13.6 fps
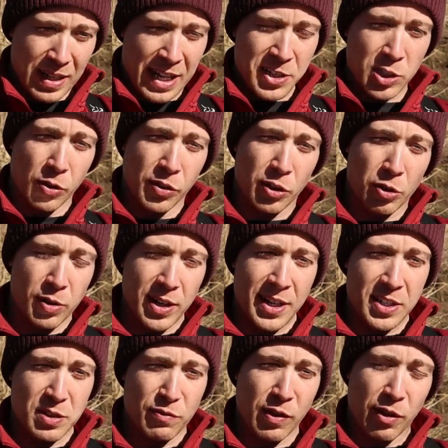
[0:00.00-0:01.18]
landed on the
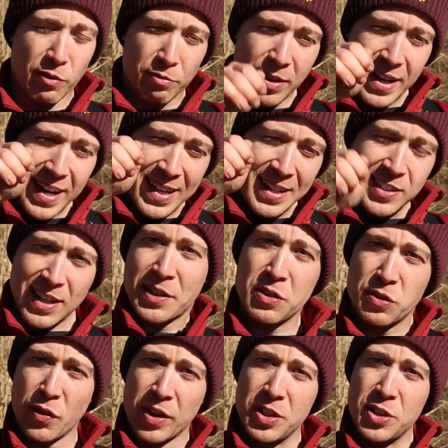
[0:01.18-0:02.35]
crease and felt a really
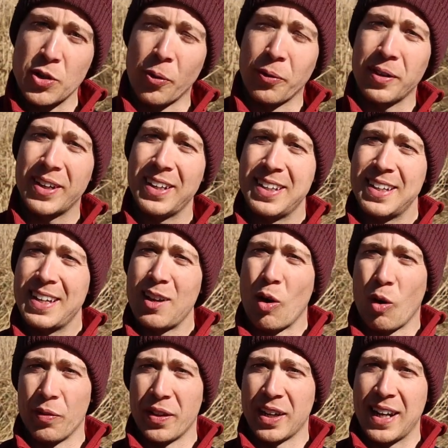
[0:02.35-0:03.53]
satisfying donk
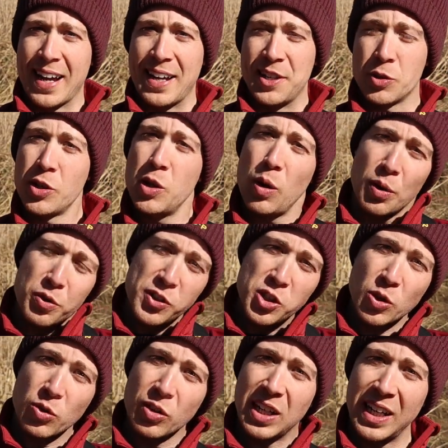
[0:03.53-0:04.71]
on the lead. So I knew I was
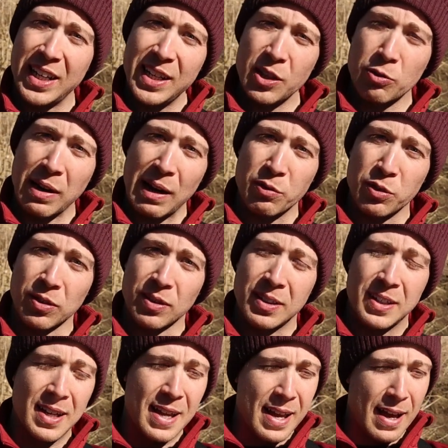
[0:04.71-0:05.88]
fishing on clean gravel,
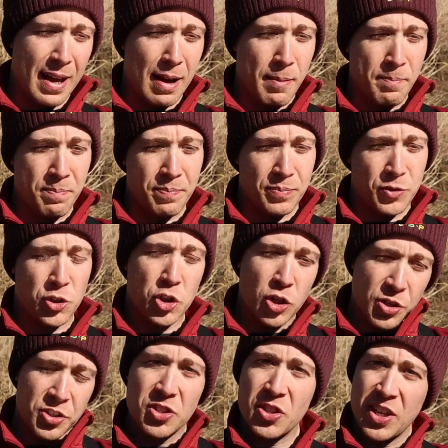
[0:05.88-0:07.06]

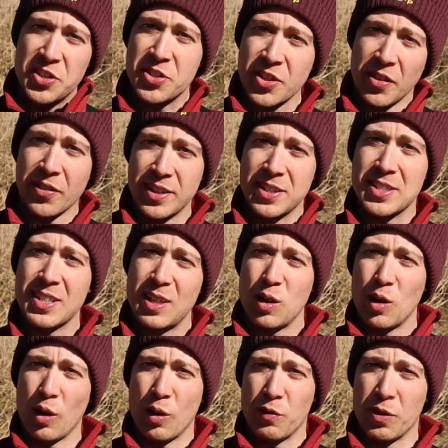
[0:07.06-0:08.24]
just this side
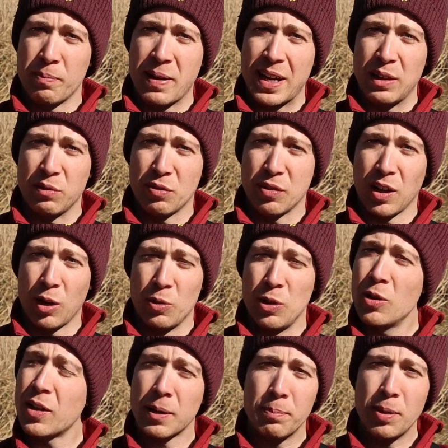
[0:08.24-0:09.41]
of the main flow. It
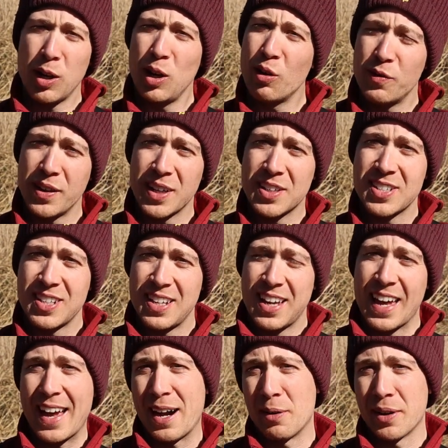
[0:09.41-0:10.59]
looked like a perfect
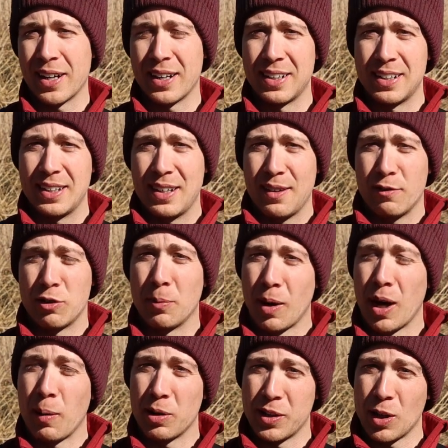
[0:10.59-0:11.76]
area for a
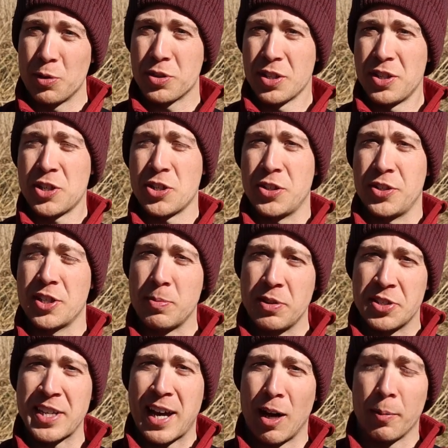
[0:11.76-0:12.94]
barbel in those conditions to
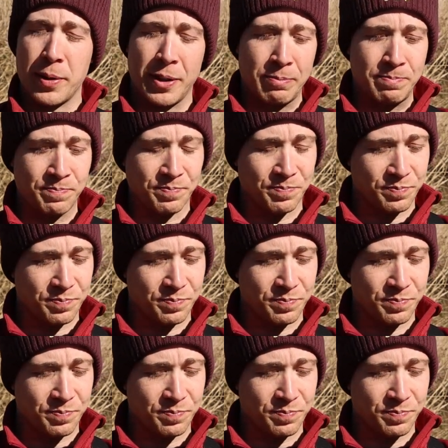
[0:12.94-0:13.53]
be sat up in.